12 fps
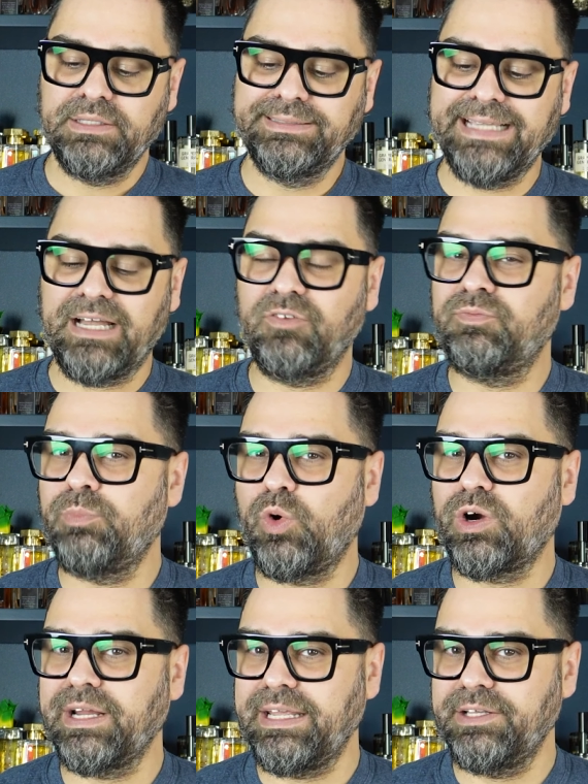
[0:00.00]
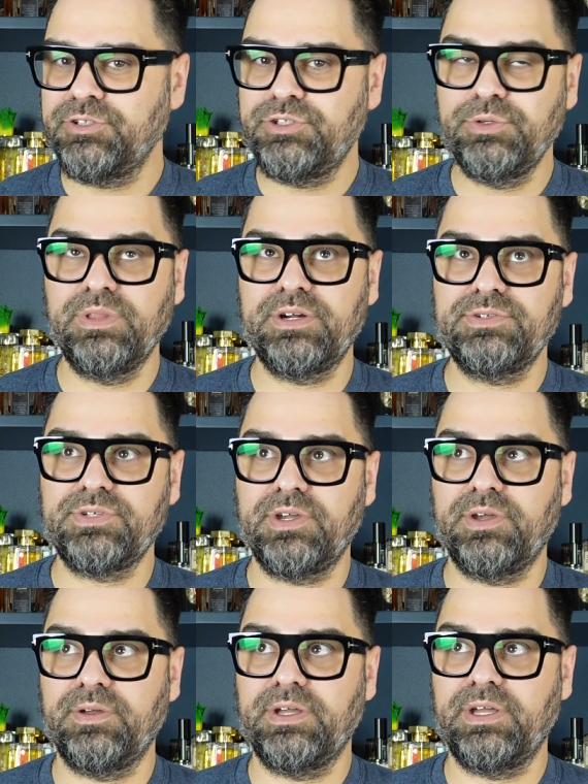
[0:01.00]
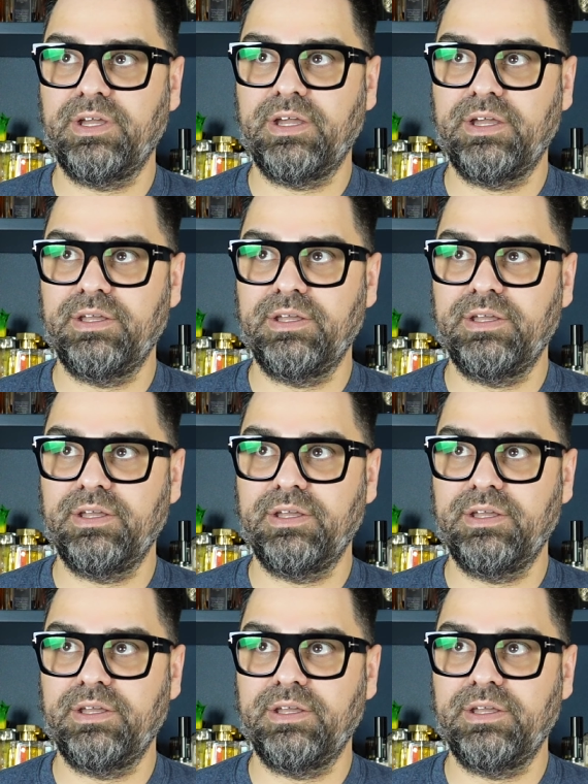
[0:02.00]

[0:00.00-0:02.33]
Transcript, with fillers: delve more into there's a